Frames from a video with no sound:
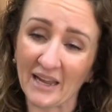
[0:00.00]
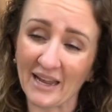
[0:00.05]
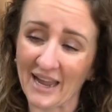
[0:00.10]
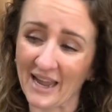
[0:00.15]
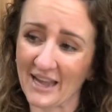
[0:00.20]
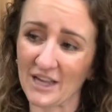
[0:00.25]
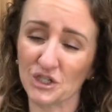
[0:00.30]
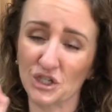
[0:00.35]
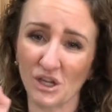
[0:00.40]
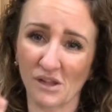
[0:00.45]
It
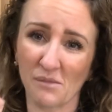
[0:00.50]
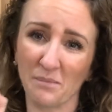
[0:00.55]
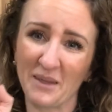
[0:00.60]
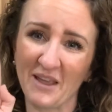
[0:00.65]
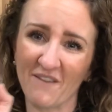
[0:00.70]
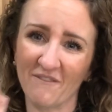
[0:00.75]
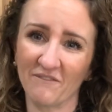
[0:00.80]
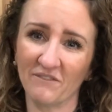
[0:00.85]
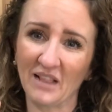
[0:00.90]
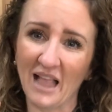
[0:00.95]
can just be a
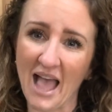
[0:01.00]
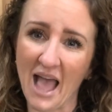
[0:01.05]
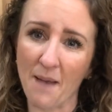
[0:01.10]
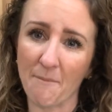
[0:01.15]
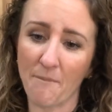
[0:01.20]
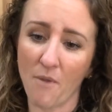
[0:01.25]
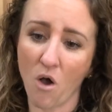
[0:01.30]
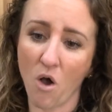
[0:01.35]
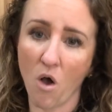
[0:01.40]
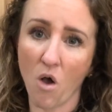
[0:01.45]
flat
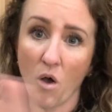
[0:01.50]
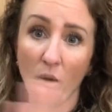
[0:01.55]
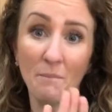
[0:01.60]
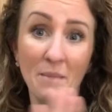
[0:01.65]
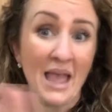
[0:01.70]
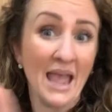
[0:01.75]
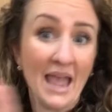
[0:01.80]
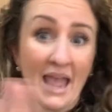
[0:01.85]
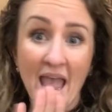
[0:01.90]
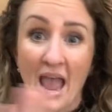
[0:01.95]
palm.
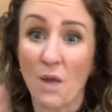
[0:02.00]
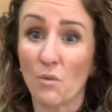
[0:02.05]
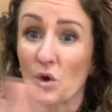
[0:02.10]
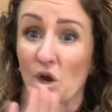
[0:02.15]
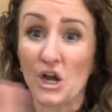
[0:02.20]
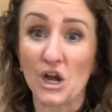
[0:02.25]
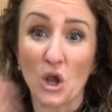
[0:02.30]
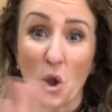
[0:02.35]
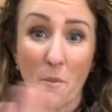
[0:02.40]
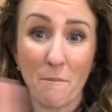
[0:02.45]
And we're
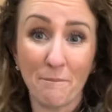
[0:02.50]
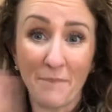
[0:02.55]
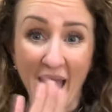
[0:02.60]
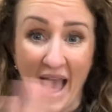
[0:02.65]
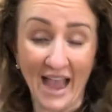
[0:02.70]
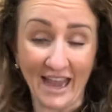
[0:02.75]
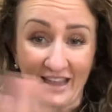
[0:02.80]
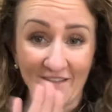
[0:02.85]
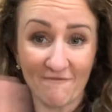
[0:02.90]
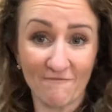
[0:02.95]
going to go
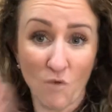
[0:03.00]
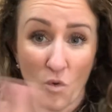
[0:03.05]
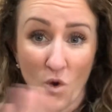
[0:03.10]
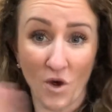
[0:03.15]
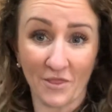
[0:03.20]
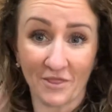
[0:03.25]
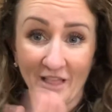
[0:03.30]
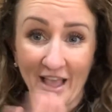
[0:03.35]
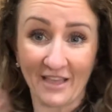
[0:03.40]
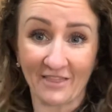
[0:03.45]
back and
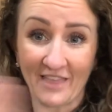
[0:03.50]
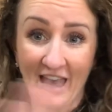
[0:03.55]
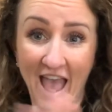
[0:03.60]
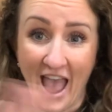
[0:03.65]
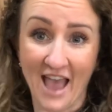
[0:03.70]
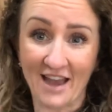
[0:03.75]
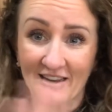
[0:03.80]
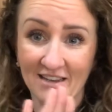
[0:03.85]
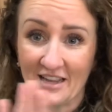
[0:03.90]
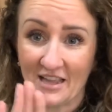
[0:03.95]
forth like
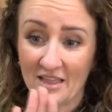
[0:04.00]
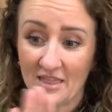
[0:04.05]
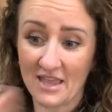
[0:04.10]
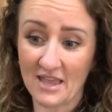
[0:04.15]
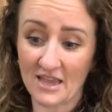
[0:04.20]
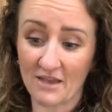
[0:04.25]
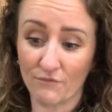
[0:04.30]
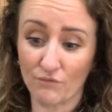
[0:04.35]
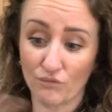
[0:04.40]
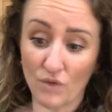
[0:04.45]
that. Think
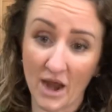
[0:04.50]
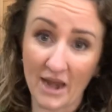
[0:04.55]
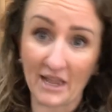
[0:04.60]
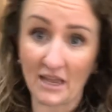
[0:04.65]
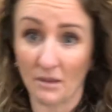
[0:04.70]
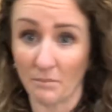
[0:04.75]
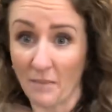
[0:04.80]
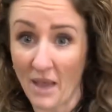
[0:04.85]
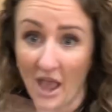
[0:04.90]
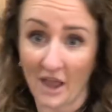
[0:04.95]
of
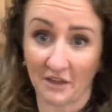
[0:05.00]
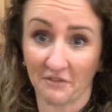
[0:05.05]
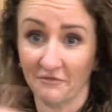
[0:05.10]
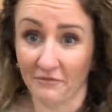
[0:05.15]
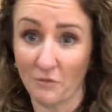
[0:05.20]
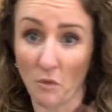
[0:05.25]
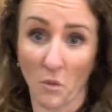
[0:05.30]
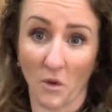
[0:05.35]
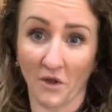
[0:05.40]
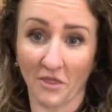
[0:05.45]
running back and
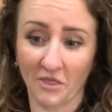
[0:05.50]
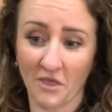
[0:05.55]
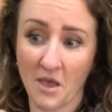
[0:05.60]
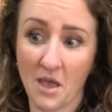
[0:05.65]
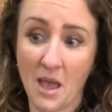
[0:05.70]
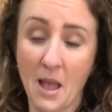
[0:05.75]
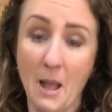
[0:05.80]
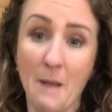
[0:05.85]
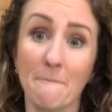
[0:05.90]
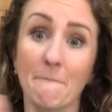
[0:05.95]
forth.
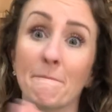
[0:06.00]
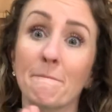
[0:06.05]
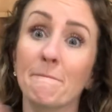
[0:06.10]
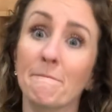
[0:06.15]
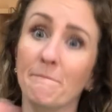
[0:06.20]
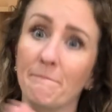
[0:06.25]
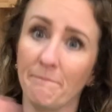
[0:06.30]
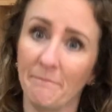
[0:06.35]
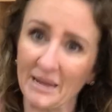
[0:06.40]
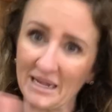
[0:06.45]

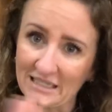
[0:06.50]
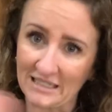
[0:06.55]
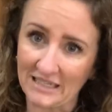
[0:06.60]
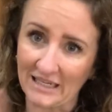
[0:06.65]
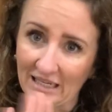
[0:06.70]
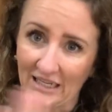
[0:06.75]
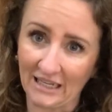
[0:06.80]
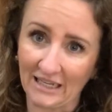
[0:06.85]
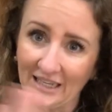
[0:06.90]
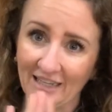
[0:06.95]

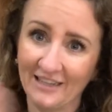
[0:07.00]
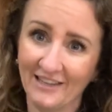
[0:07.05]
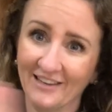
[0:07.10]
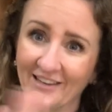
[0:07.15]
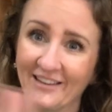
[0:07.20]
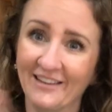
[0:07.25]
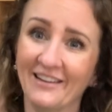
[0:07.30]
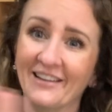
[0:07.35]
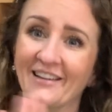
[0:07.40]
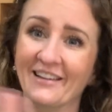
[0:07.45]
Busy.
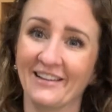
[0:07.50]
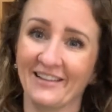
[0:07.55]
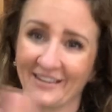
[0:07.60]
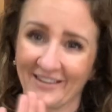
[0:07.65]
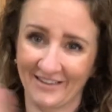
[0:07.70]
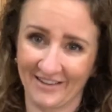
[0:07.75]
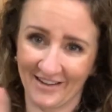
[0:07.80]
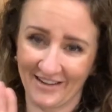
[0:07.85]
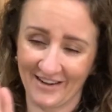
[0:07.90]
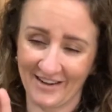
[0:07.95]

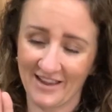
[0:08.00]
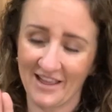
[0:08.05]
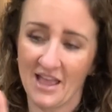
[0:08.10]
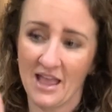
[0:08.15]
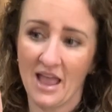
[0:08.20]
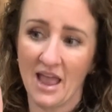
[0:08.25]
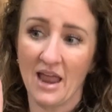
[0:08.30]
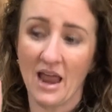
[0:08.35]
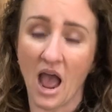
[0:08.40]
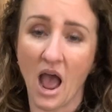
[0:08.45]
Good.
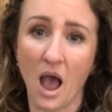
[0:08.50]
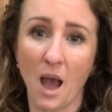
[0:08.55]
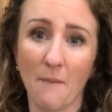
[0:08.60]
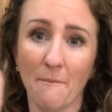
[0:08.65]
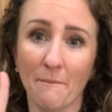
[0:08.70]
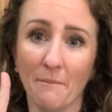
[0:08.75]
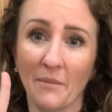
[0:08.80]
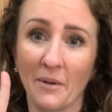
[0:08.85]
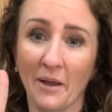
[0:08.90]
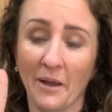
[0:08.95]

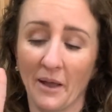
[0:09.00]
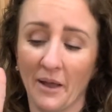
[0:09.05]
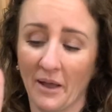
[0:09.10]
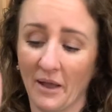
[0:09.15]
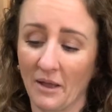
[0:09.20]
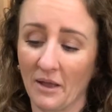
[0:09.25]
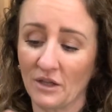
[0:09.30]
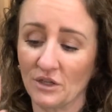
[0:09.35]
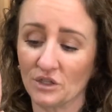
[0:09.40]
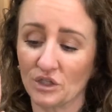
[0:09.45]

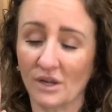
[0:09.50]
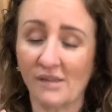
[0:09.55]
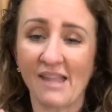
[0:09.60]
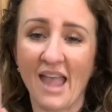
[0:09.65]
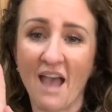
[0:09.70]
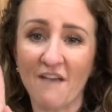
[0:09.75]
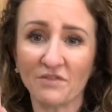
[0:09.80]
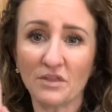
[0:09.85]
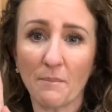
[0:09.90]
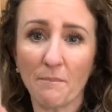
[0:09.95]
Just
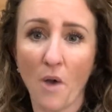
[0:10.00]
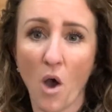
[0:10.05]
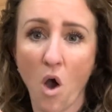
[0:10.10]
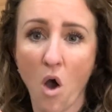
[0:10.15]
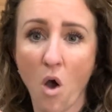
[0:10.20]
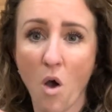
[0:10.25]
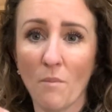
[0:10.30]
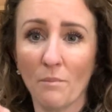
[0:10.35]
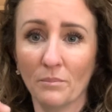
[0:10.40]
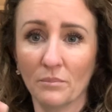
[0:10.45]
have the
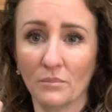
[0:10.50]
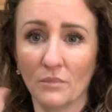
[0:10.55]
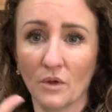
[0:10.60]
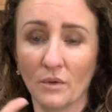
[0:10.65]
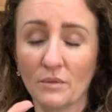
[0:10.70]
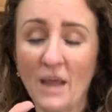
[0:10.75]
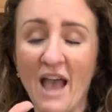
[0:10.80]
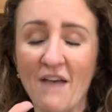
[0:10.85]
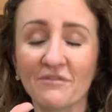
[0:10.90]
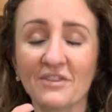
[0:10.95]

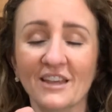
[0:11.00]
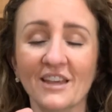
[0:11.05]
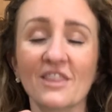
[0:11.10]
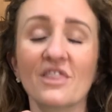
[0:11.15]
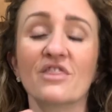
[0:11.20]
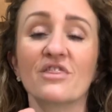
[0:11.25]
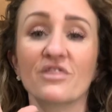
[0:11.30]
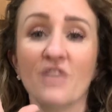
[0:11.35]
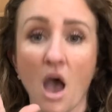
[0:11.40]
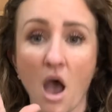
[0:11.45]

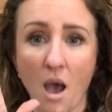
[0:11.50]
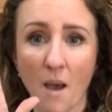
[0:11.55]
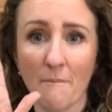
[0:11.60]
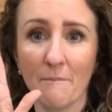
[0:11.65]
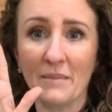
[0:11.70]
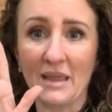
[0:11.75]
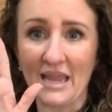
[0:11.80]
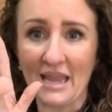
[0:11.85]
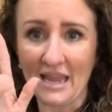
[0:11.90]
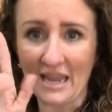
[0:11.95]

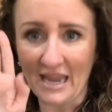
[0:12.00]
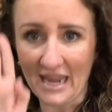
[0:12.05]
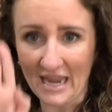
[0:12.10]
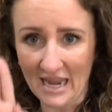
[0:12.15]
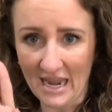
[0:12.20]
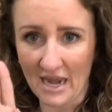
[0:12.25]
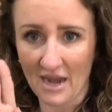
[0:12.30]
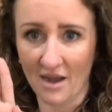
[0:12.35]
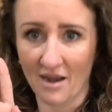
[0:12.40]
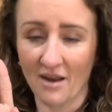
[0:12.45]
thumb
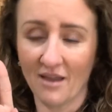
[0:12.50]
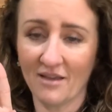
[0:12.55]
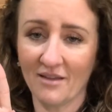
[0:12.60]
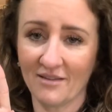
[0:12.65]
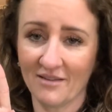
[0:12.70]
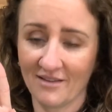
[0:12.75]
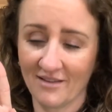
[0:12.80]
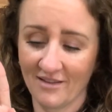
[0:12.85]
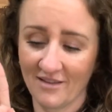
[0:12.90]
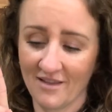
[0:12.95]
in
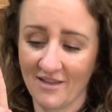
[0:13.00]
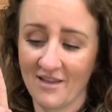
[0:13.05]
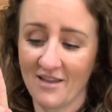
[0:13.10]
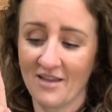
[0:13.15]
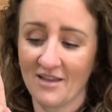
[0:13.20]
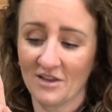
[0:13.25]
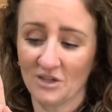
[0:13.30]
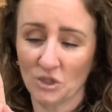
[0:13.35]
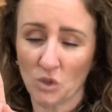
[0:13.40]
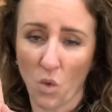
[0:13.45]

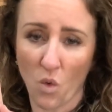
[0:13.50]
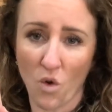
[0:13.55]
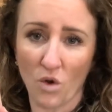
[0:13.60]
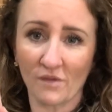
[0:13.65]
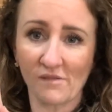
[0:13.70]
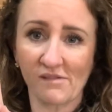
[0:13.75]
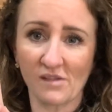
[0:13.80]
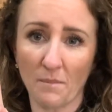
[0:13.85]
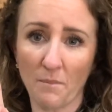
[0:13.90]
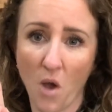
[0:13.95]

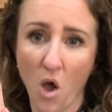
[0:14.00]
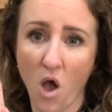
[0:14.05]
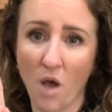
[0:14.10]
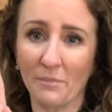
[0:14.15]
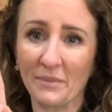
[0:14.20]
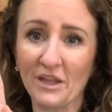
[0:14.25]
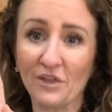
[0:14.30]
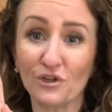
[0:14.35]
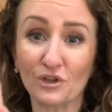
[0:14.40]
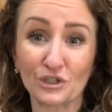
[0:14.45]
towards the palm,
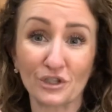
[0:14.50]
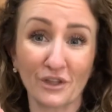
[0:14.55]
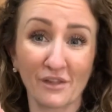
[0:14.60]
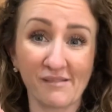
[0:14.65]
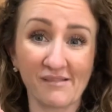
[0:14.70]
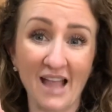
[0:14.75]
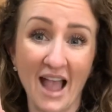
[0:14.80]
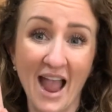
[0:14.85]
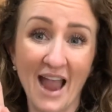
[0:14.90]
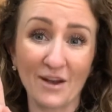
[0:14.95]
either to the
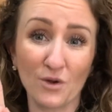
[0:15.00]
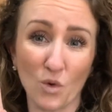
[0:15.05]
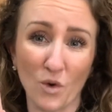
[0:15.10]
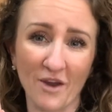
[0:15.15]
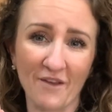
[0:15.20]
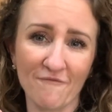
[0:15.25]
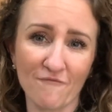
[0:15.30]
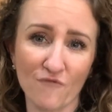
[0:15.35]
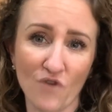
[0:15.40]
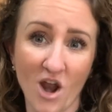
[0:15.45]
side or in
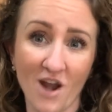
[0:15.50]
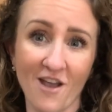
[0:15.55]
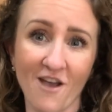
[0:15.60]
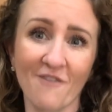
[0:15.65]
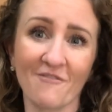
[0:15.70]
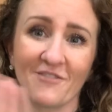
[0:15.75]
front of.